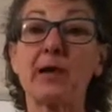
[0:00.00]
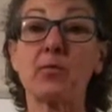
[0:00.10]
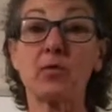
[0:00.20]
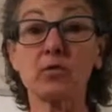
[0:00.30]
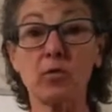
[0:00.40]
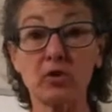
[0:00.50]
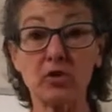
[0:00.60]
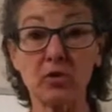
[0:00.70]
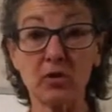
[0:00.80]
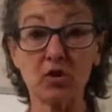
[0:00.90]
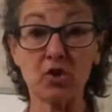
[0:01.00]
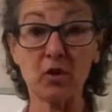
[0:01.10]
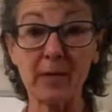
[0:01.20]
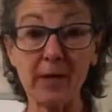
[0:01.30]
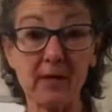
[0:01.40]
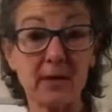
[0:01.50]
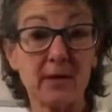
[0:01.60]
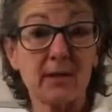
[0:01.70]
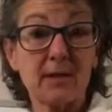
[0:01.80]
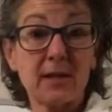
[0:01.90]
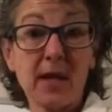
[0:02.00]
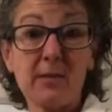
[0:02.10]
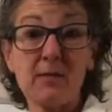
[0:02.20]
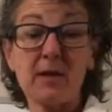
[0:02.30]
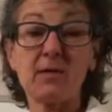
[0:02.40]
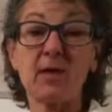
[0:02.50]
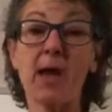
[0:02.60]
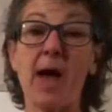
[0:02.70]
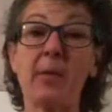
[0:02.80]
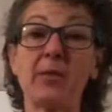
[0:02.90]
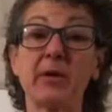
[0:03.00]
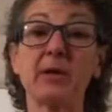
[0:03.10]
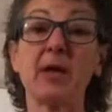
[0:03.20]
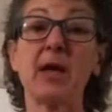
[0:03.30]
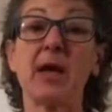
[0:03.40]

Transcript: World War II in Germany, this is the same thing that happened,